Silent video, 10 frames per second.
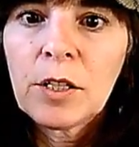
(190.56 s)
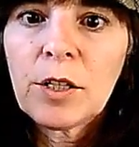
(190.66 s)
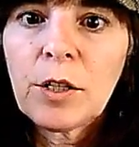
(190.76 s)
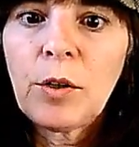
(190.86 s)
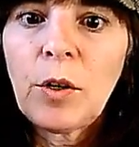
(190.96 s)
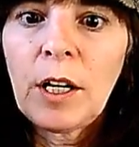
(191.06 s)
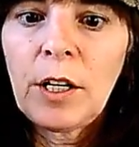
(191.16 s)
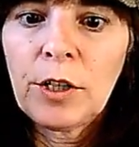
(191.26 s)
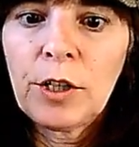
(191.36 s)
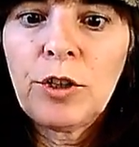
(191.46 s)
So I
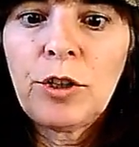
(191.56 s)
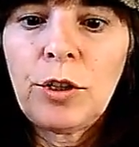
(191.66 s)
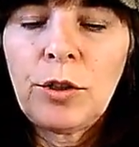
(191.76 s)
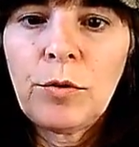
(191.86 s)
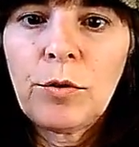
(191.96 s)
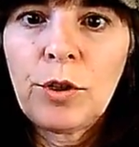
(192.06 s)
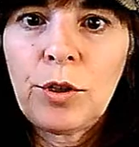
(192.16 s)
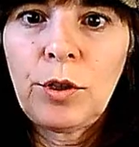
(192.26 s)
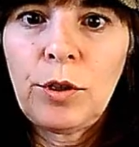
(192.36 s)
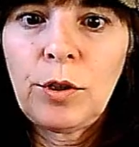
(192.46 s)
urge you
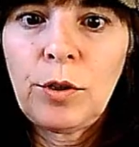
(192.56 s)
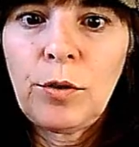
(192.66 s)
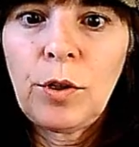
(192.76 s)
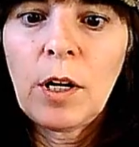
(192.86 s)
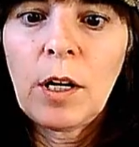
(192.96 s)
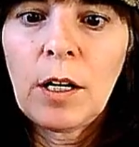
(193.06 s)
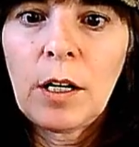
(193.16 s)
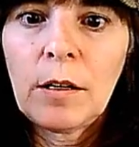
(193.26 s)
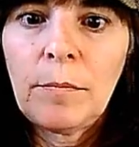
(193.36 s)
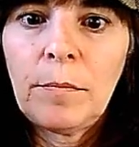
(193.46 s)
to
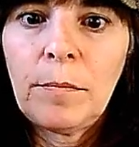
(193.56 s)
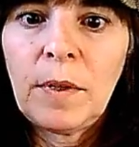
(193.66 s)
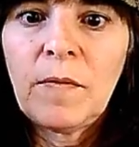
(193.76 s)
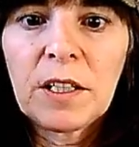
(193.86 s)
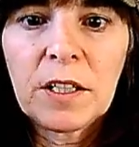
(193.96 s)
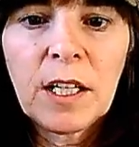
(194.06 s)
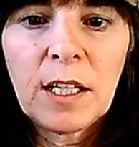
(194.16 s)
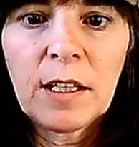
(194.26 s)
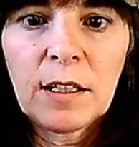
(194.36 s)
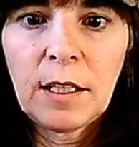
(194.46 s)

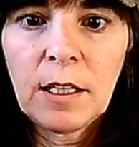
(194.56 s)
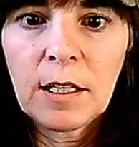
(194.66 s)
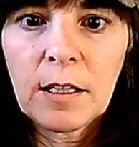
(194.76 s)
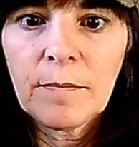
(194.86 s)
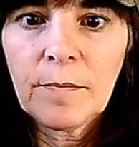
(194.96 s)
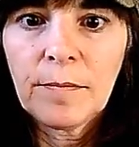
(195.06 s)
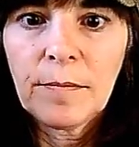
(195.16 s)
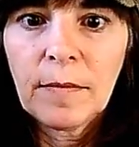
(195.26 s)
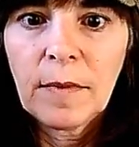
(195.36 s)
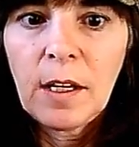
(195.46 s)
investigate the link
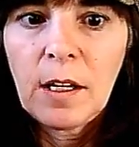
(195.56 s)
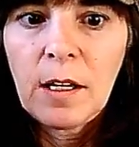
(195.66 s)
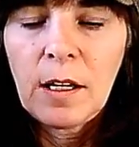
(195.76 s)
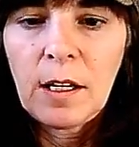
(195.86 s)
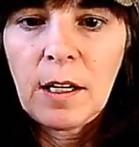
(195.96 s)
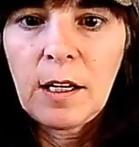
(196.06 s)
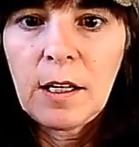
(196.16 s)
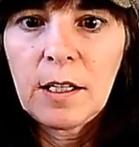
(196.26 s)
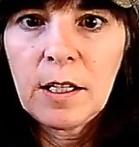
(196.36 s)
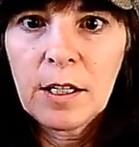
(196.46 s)

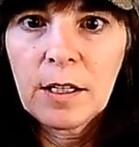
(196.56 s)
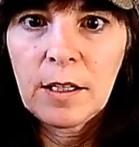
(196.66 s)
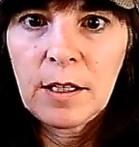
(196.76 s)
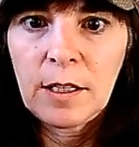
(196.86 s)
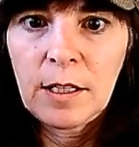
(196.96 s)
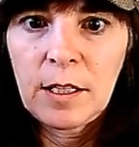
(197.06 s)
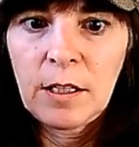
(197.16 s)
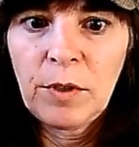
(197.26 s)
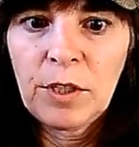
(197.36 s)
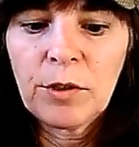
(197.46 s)
and
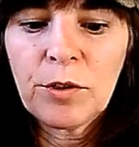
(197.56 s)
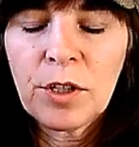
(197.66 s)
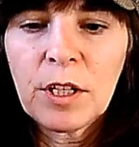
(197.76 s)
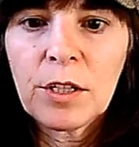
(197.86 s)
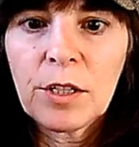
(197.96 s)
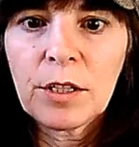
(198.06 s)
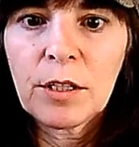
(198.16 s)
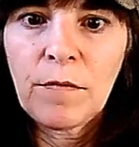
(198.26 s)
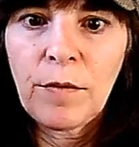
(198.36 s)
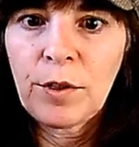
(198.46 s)
research this
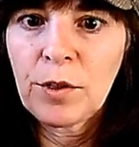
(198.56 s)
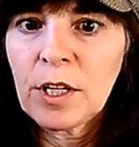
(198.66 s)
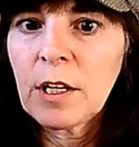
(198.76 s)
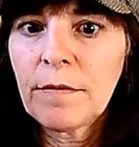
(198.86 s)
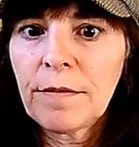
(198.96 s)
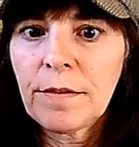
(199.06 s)
for yourself,